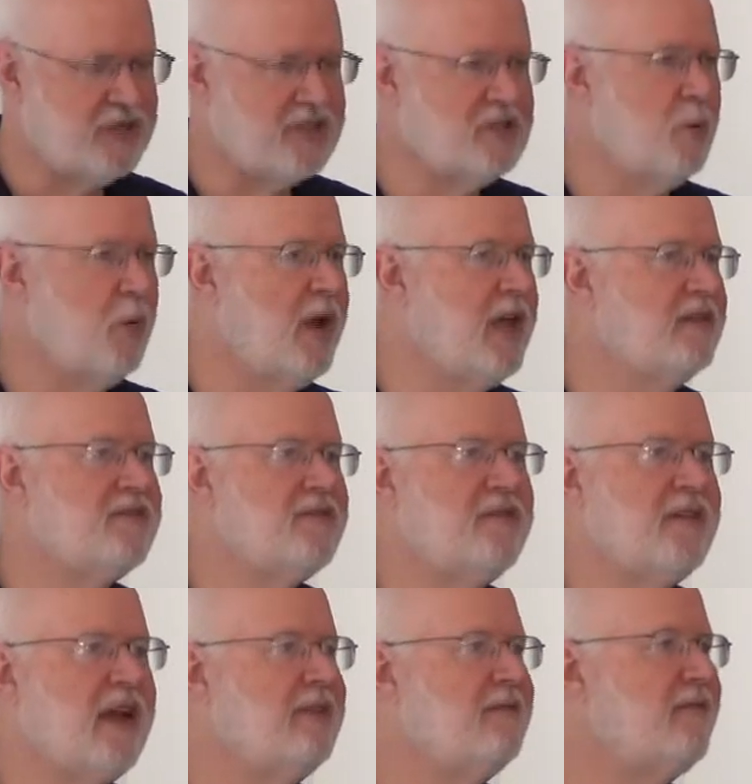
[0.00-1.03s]
just a way of
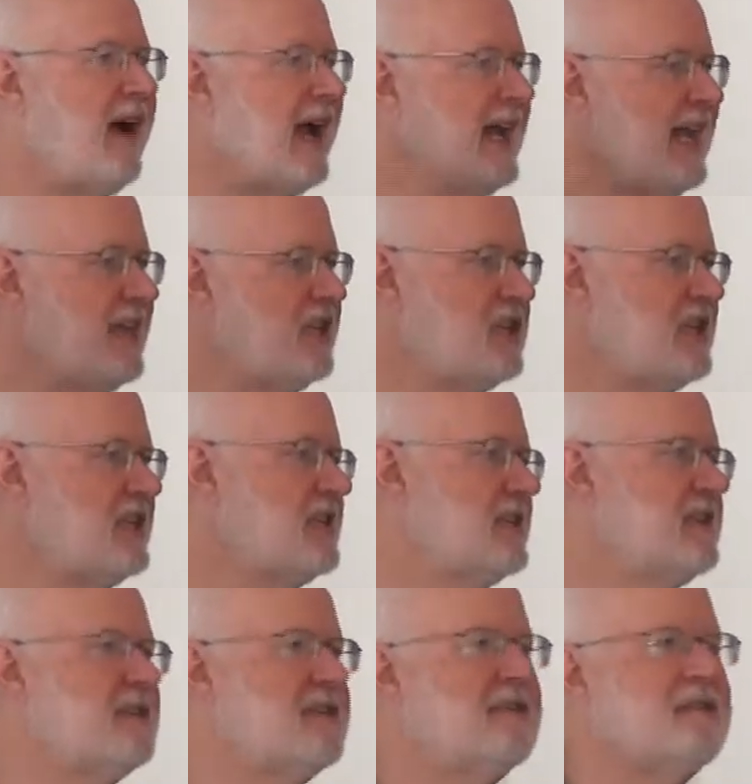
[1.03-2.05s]
inviting
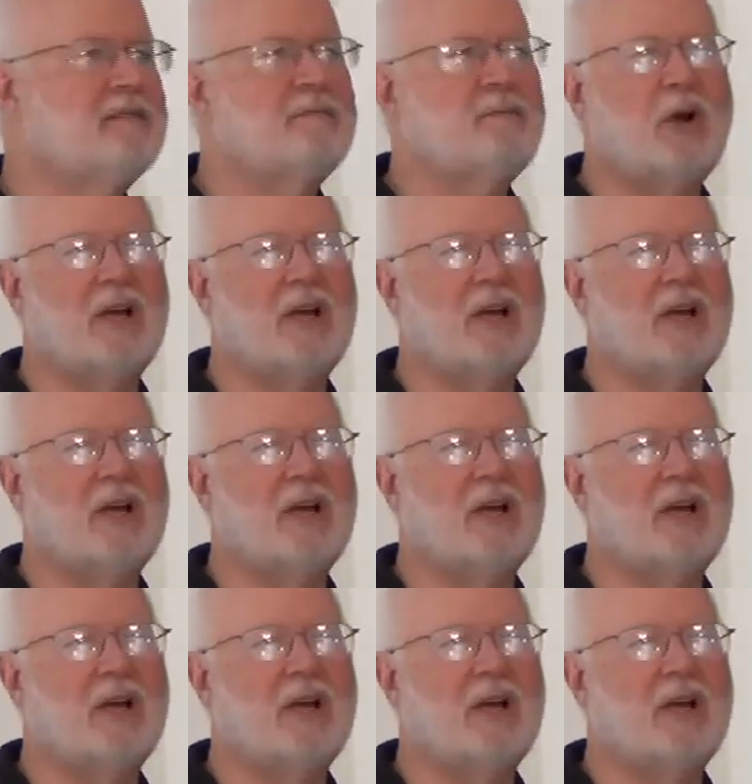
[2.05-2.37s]
Jesus'